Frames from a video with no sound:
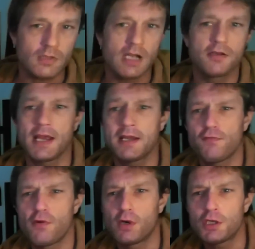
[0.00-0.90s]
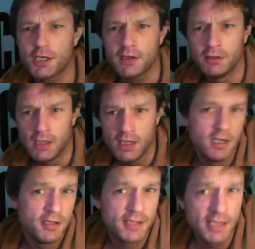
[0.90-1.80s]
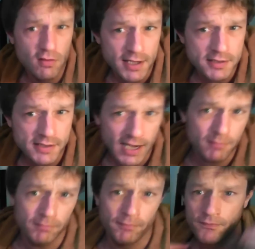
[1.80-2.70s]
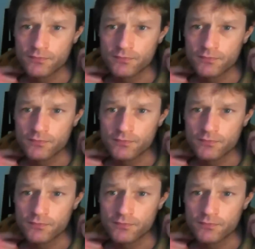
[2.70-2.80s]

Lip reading: Thank you for watching. See you next time.